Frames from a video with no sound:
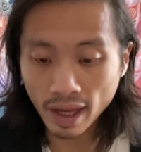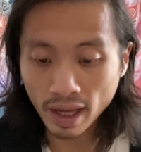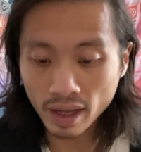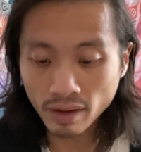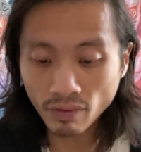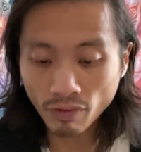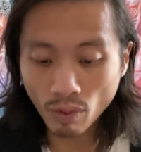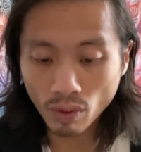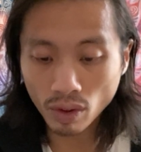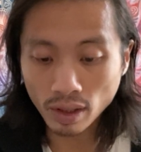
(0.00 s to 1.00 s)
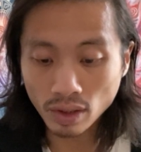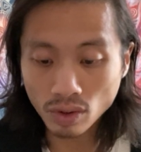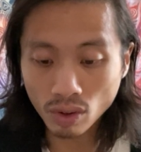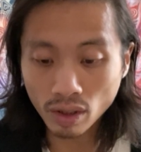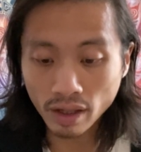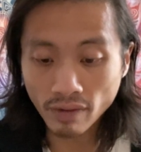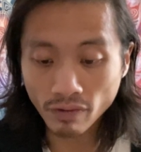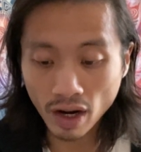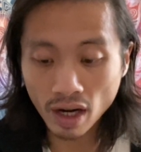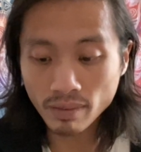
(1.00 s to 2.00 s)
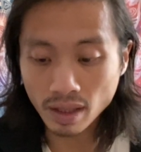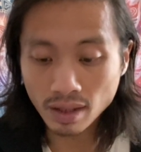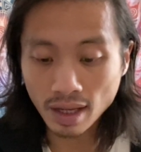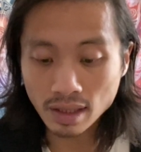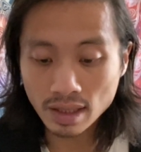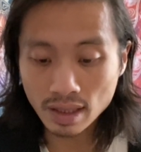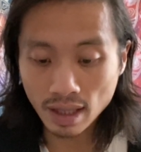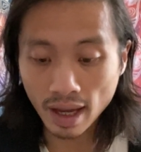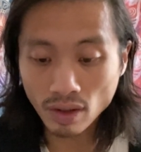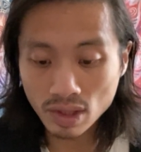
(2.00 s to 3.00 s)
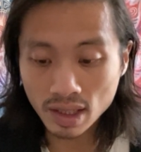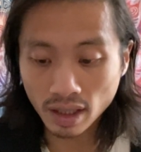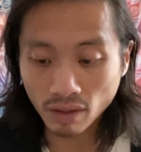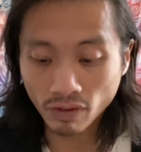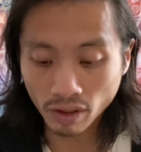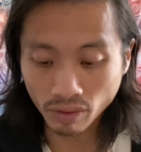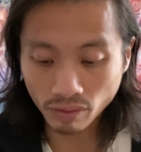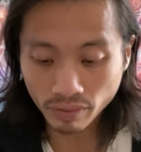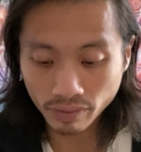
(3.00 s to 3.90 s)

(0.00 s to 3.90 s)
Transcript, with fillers: and for your environment that's outside of you.